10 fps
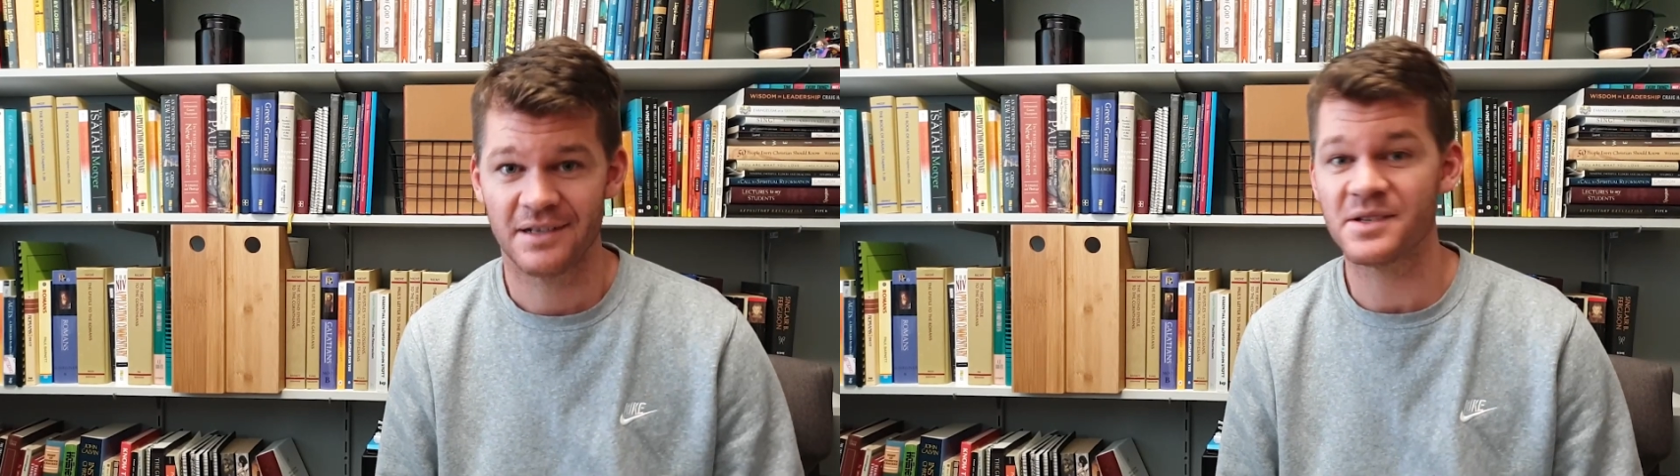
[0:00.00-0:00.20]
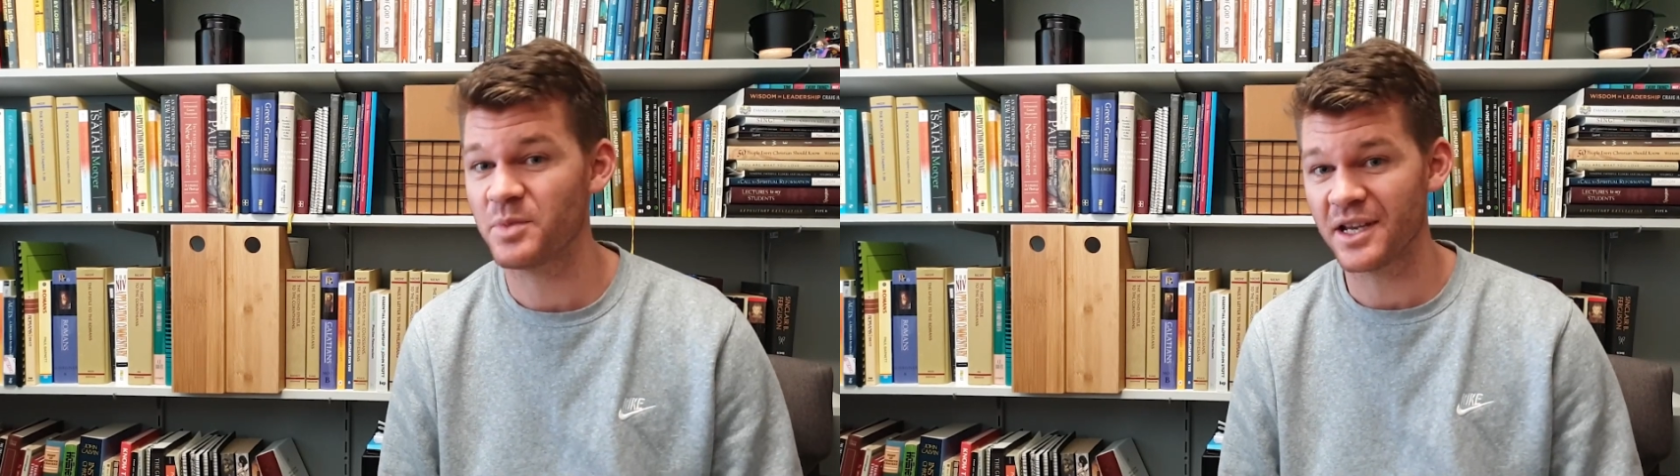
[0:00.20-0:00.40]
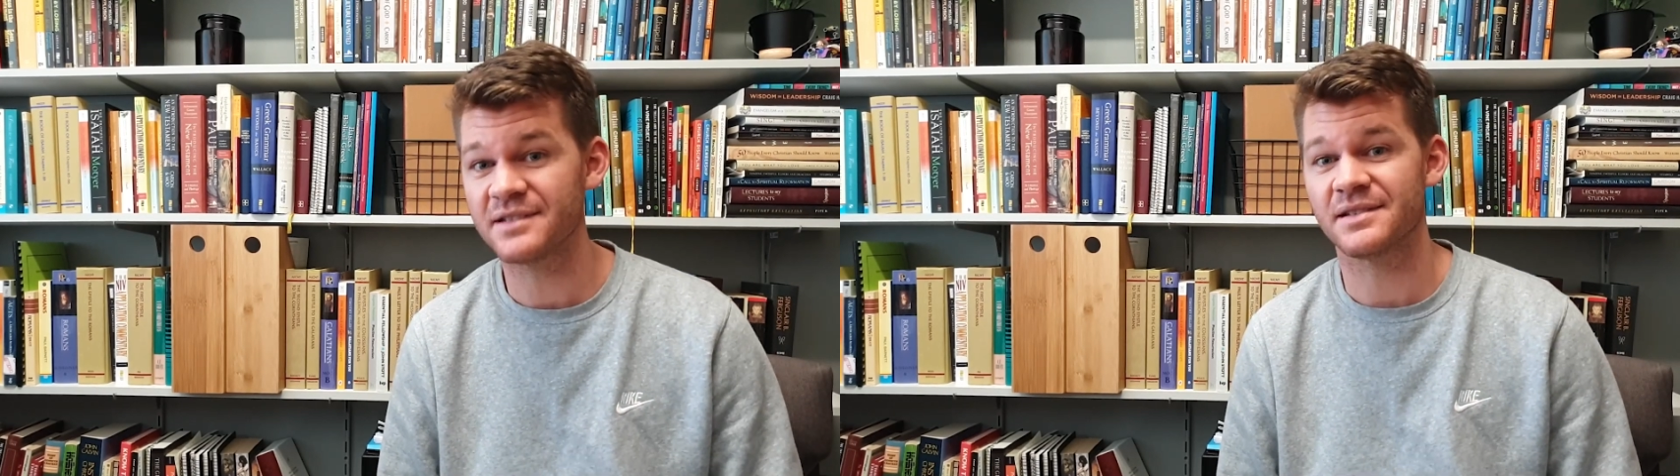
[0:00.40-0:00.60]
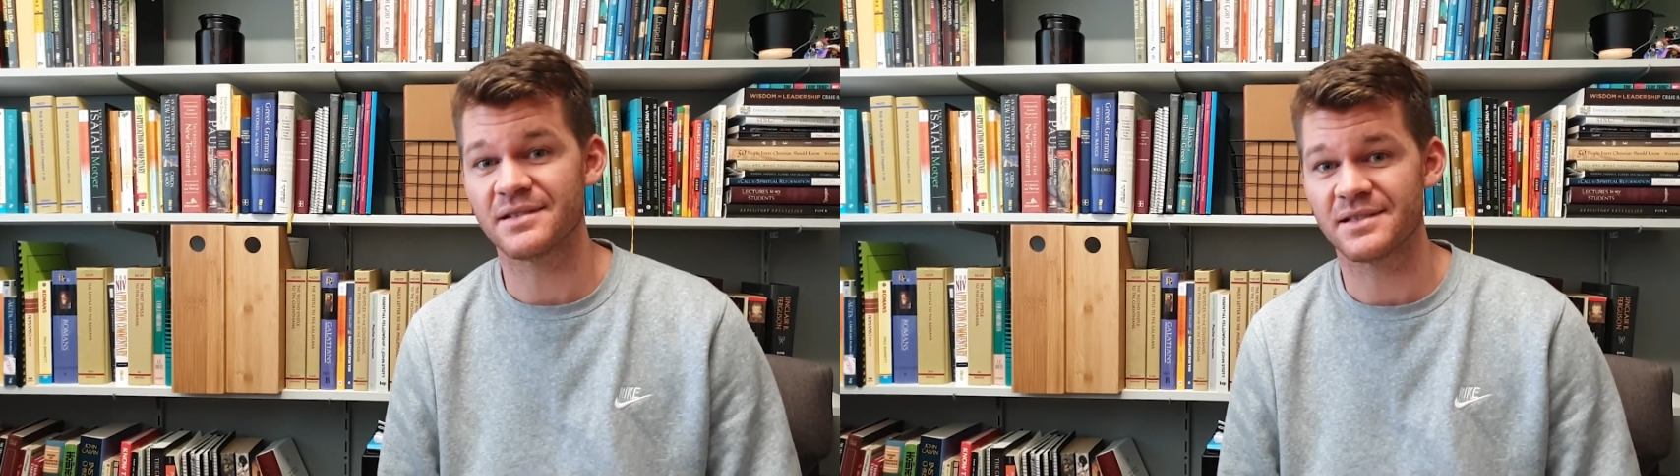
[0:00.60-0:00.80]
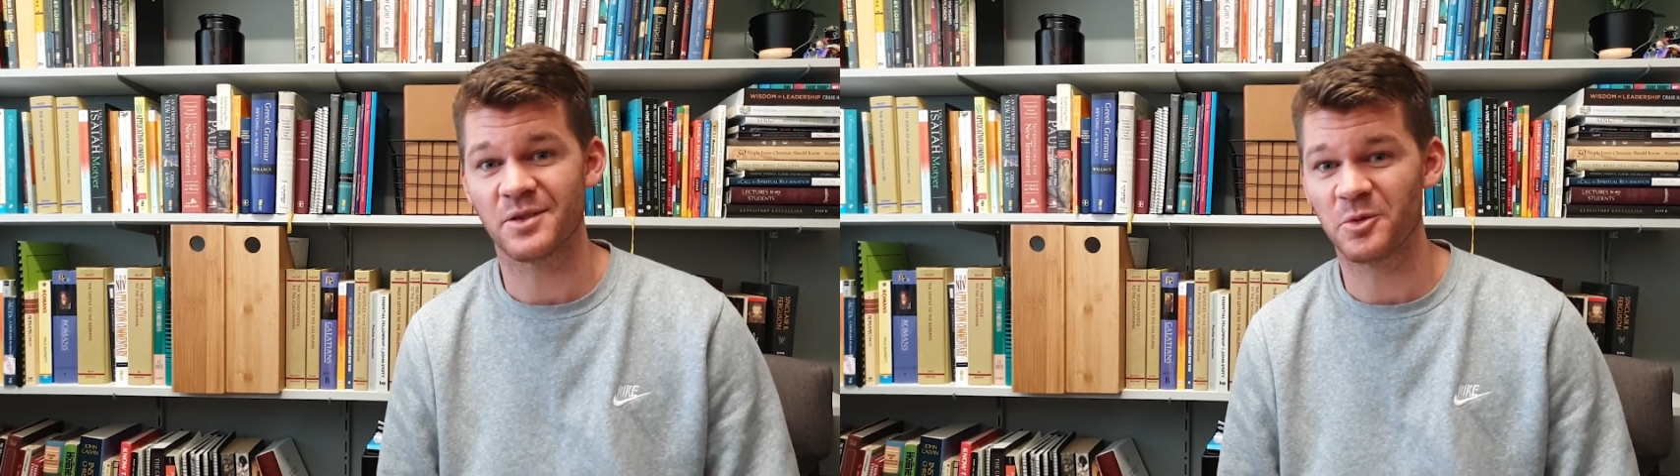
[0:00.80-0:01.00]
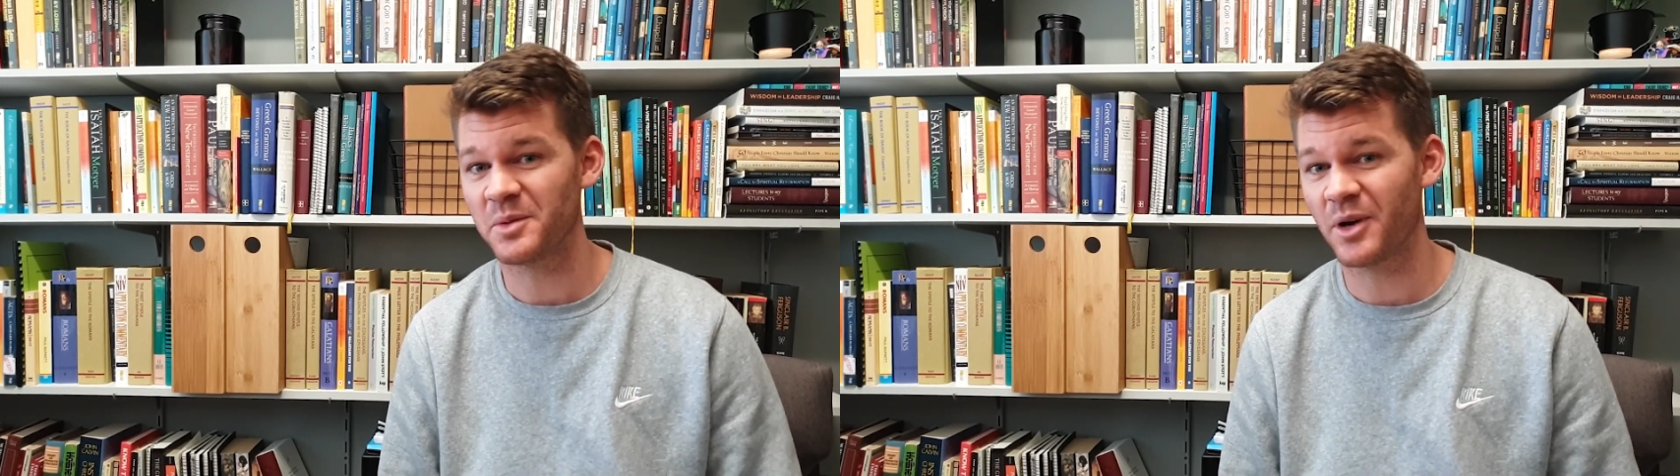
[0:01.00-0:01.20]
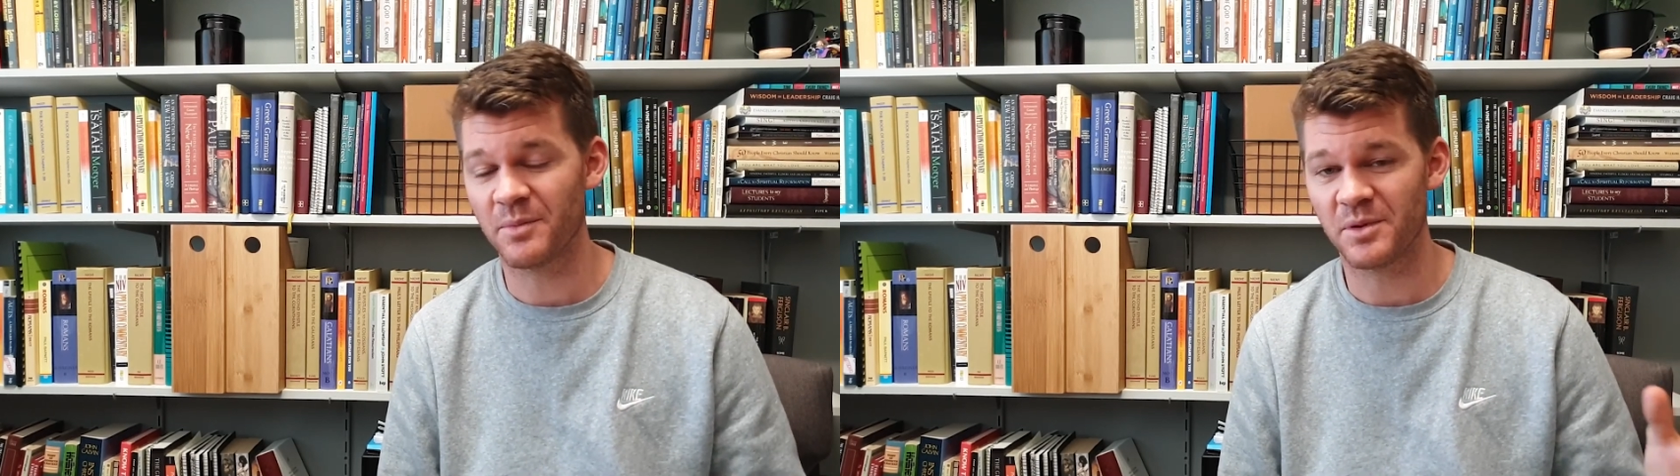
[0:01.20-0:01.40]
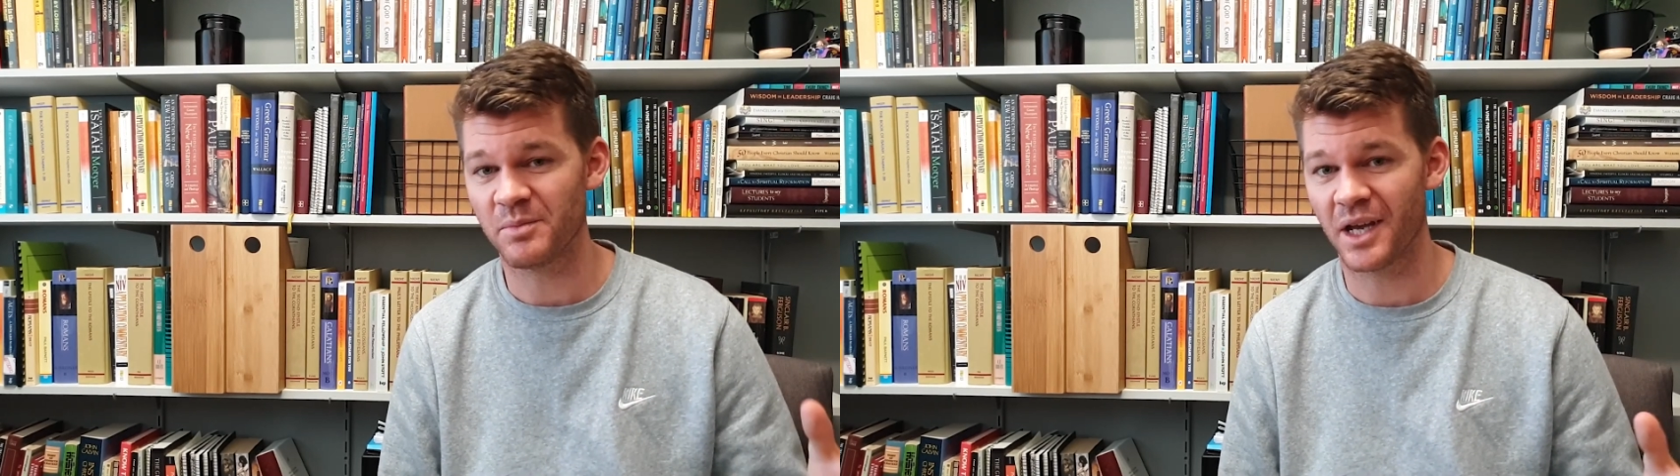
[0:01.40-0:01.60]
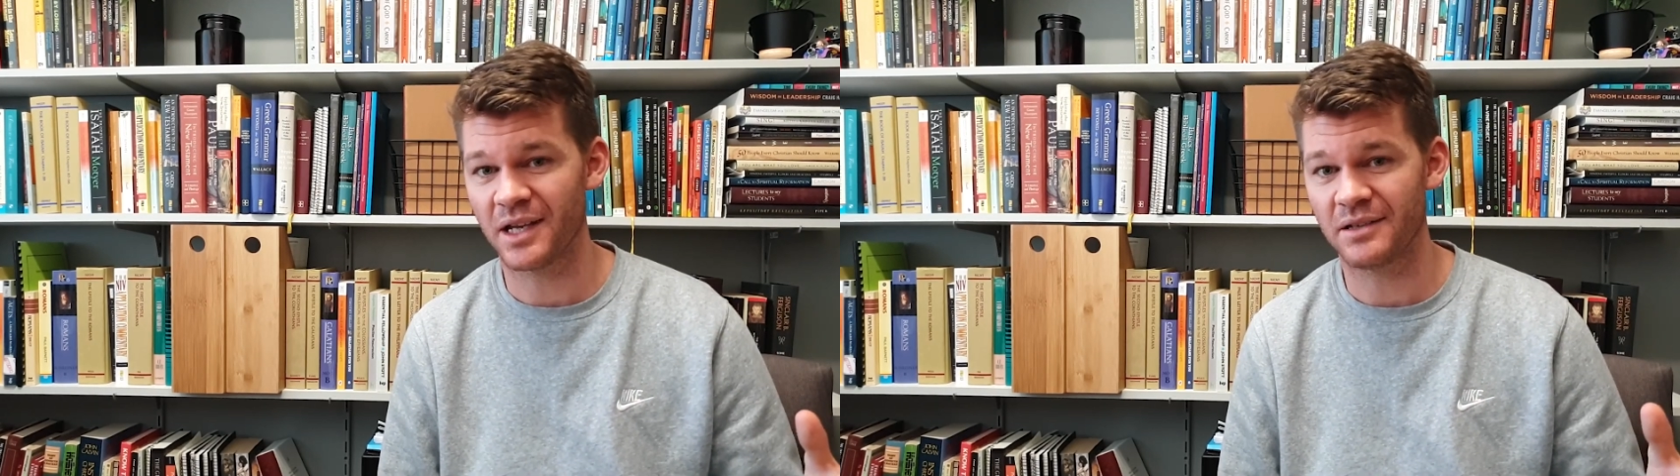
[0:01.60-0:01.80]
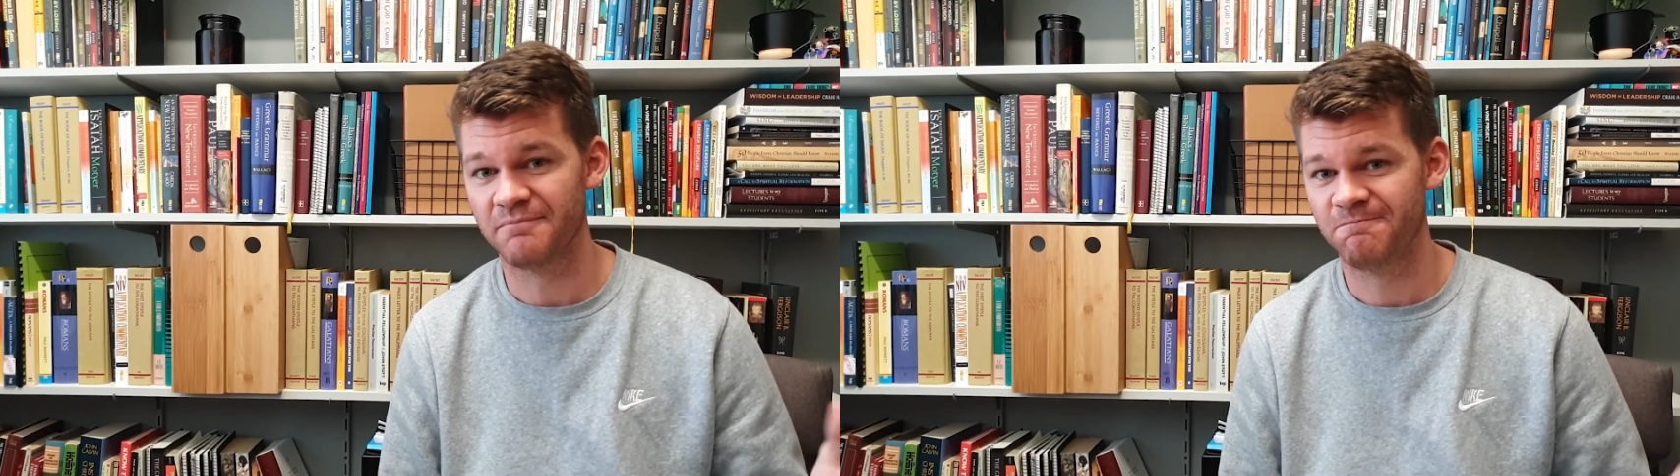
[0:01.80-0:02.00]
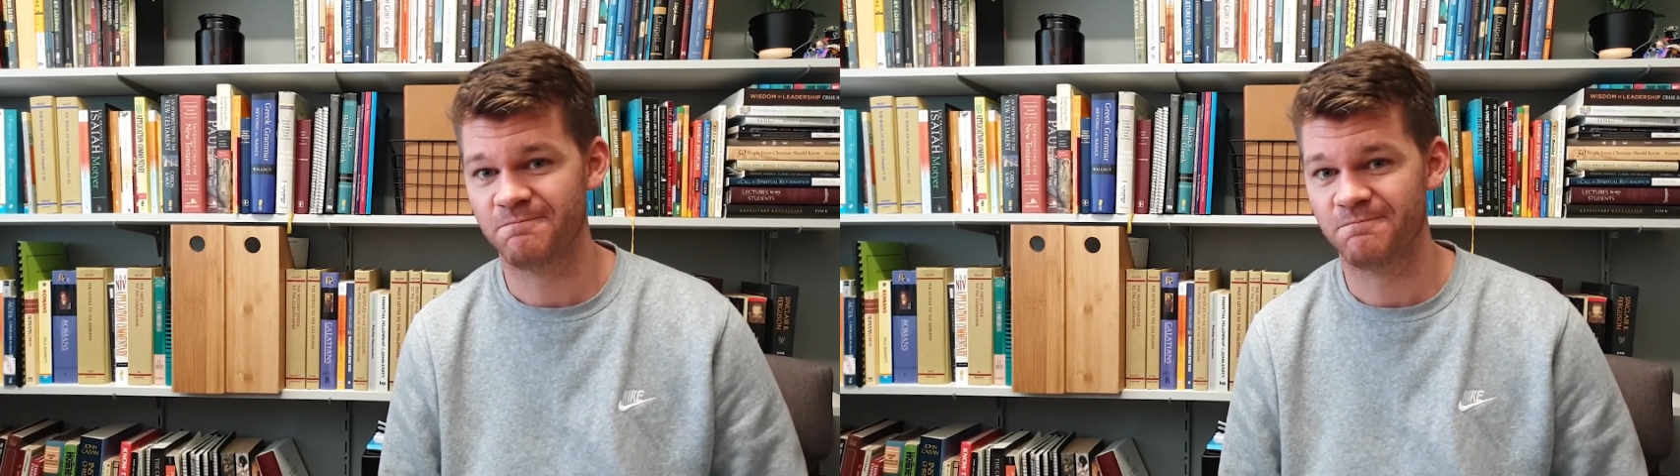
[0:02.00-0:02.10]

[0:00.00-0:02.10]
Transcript: to pieces that we might be made